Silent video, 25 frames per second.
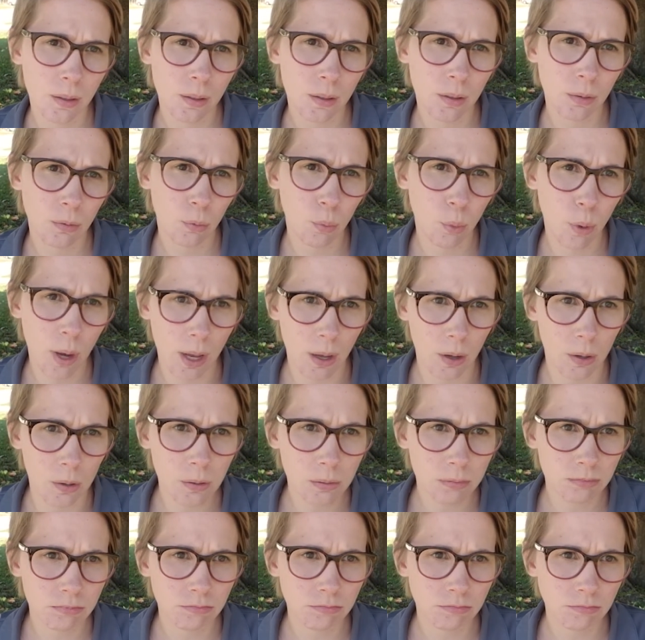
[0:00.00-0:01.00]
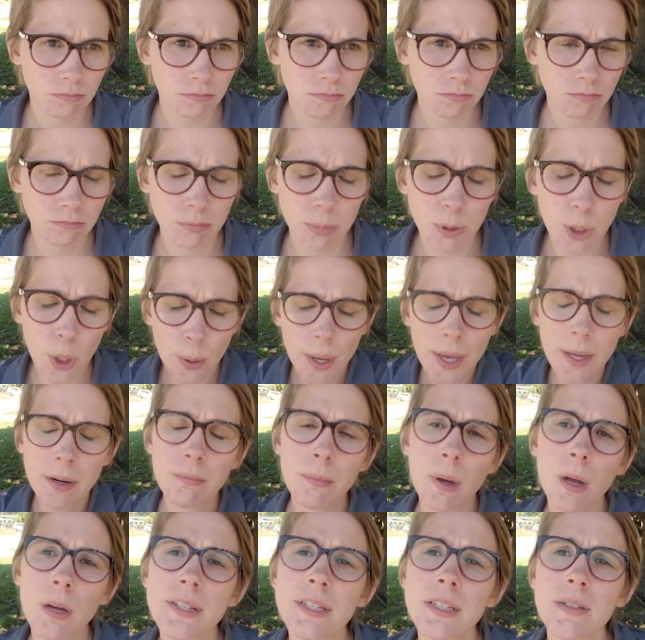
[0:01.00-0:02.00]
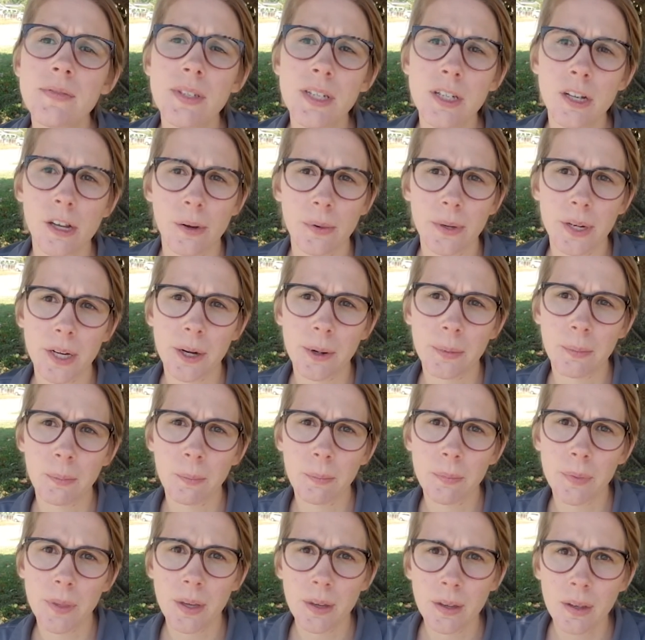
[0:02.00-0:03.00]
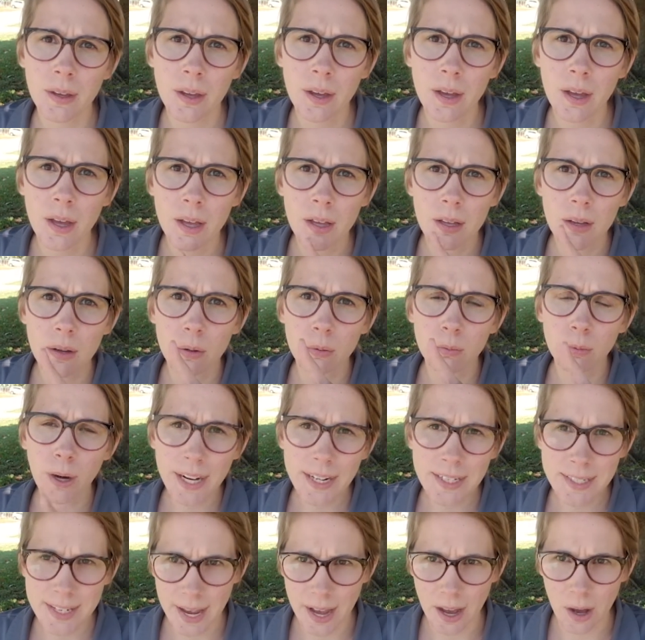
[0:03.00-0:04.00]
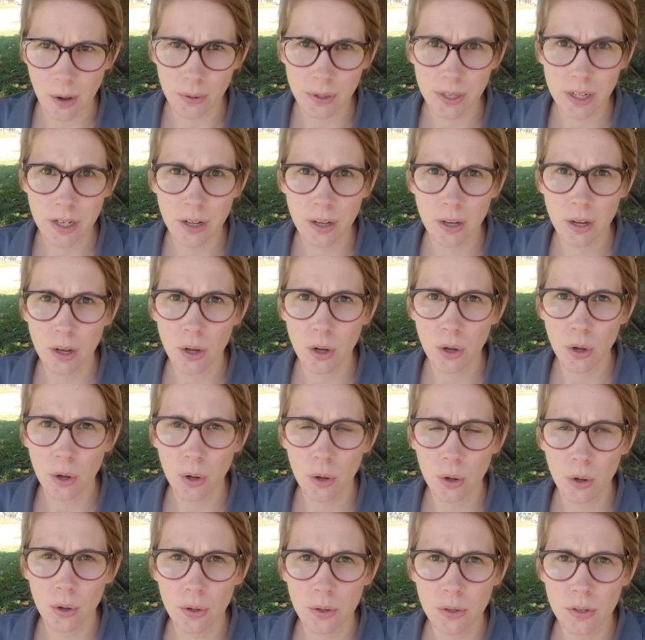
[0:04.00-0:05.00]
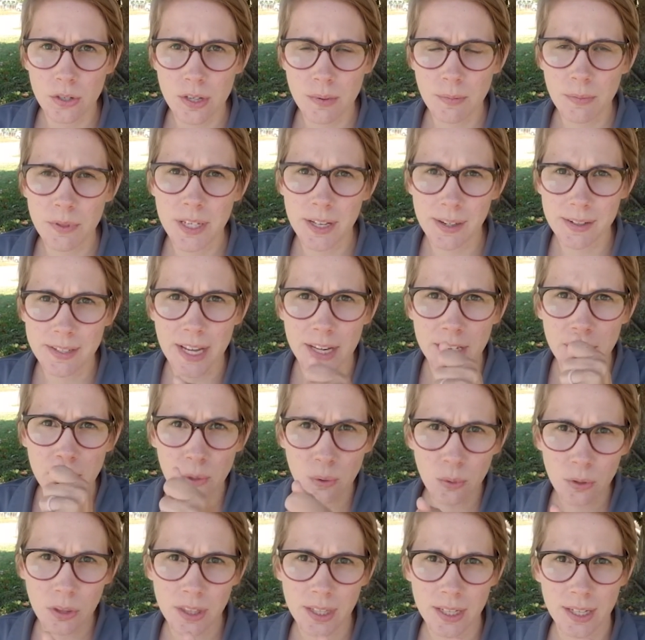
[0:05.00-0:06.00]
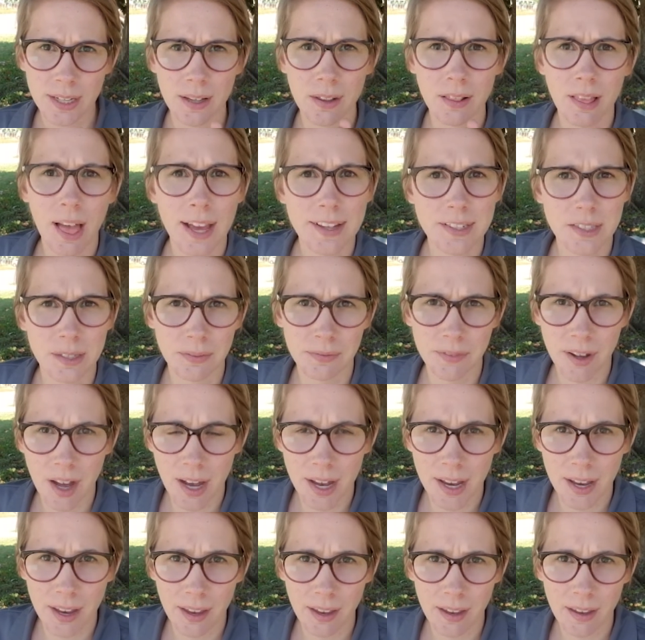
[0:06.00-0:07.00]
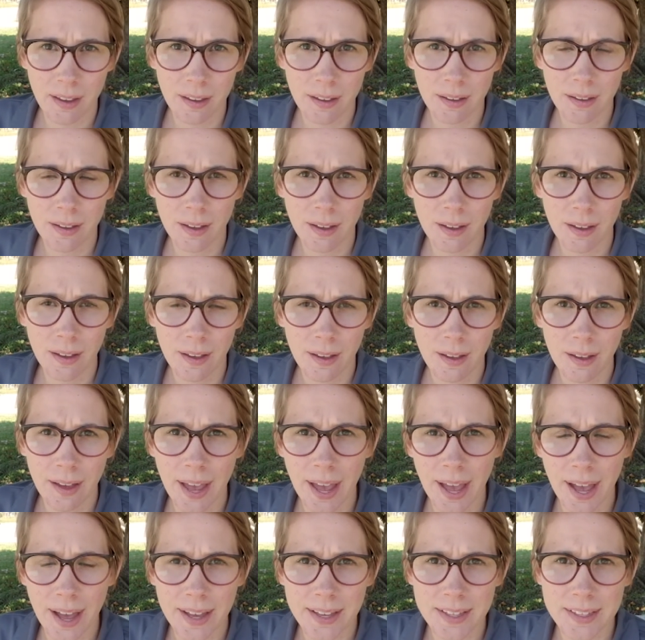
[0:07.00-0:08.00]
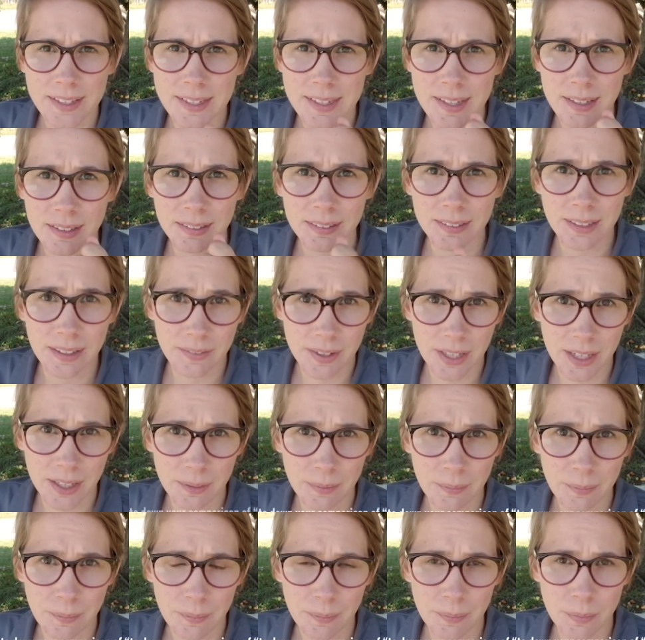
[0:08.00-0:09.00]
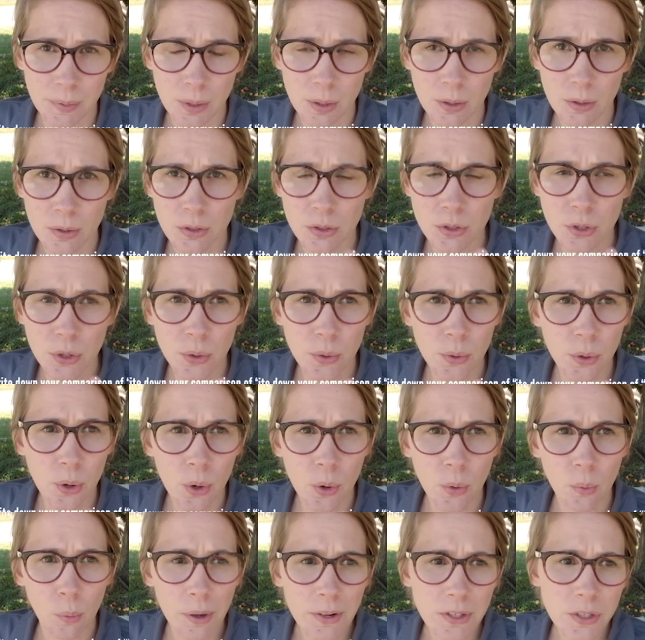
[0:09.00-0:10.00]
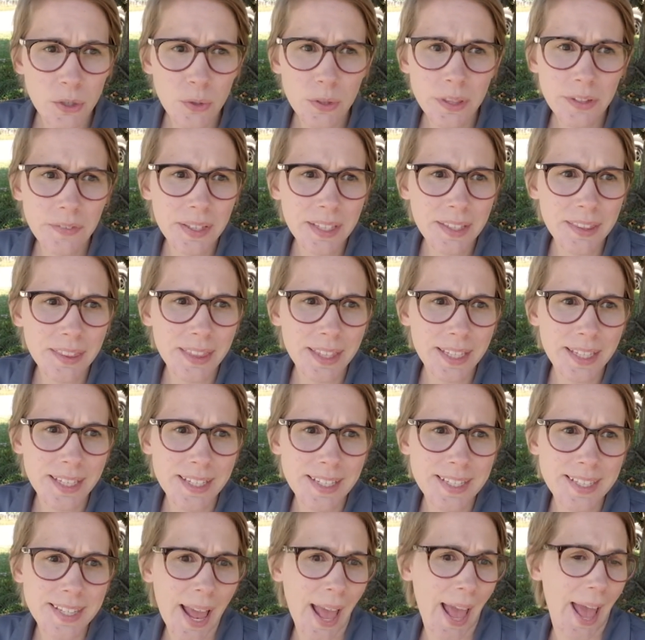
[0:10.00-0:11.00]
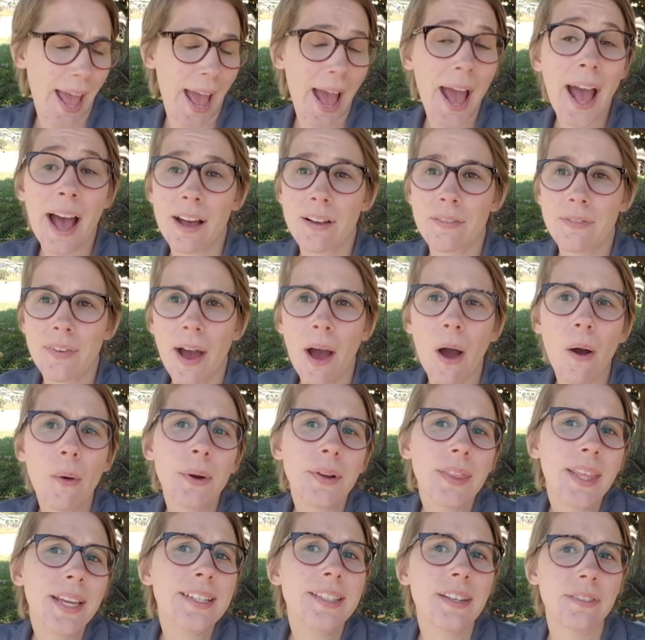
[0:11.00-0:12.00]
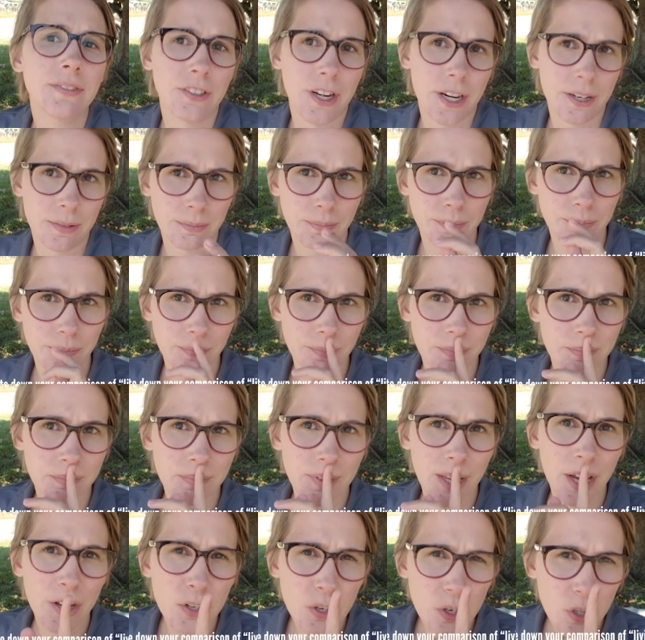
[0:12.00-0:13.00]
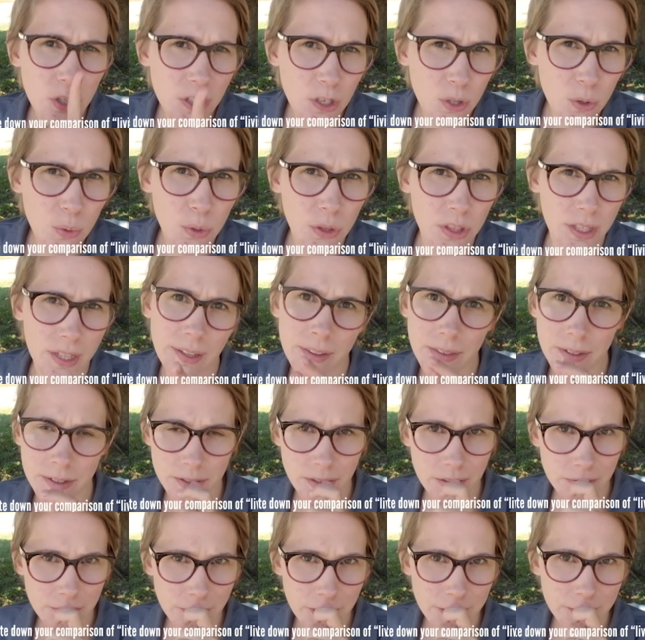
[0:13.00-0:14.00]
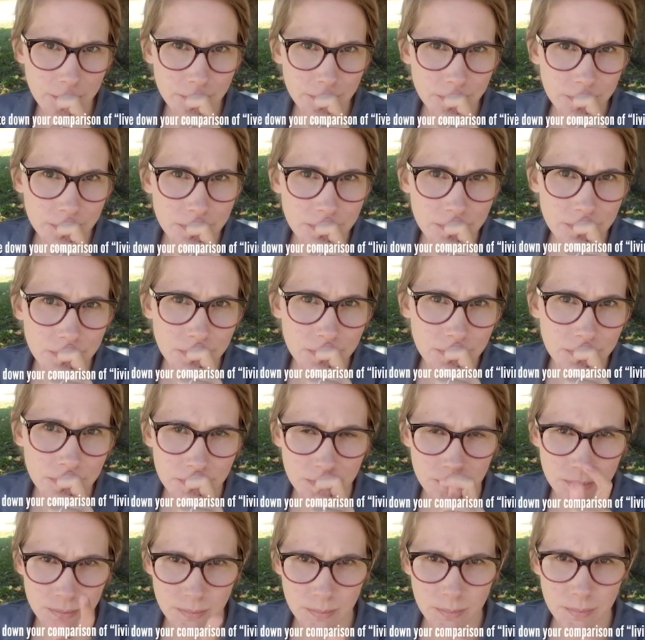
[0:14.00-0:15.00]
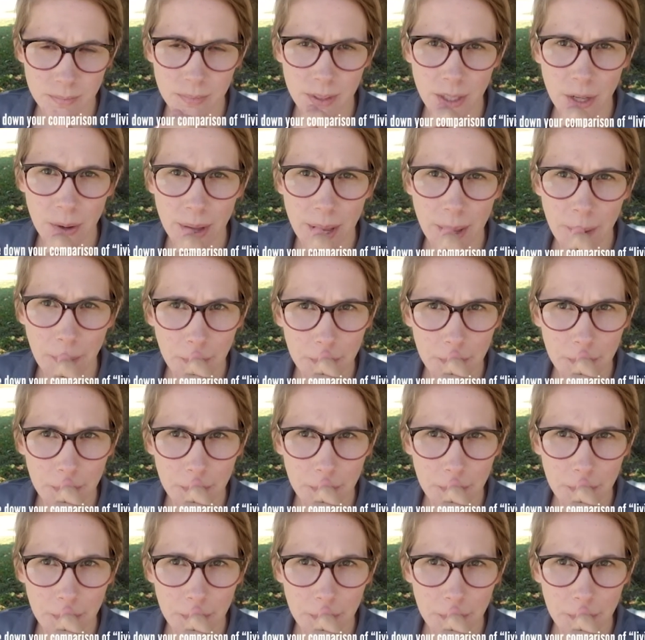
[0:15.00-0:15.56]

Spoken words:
Well, go ahead and pause the video here. Write down some things that you think classify as living. So what do living things have? How are they different? How do you think they're different? Go ahead.